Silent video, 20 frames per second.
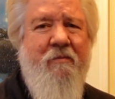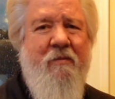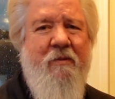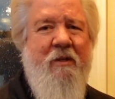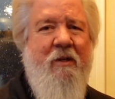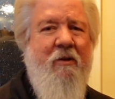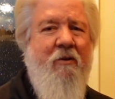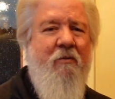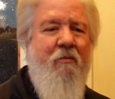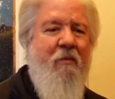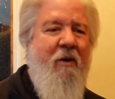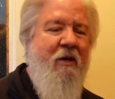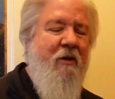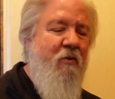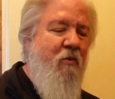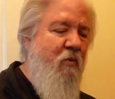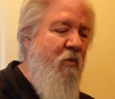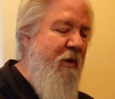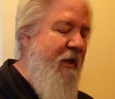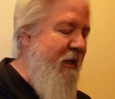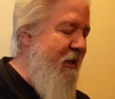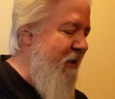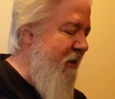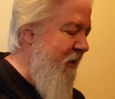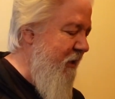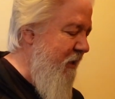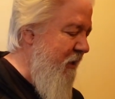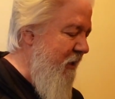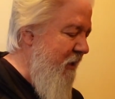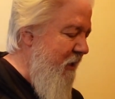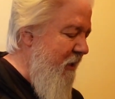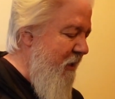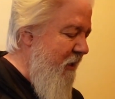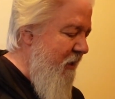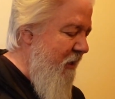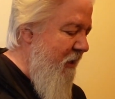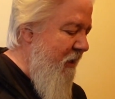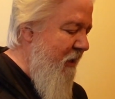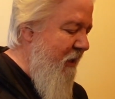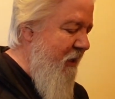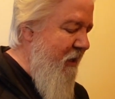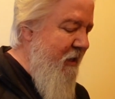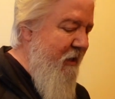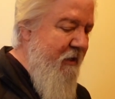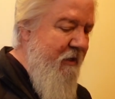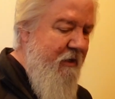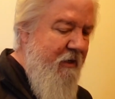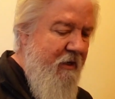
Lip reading: about a week, and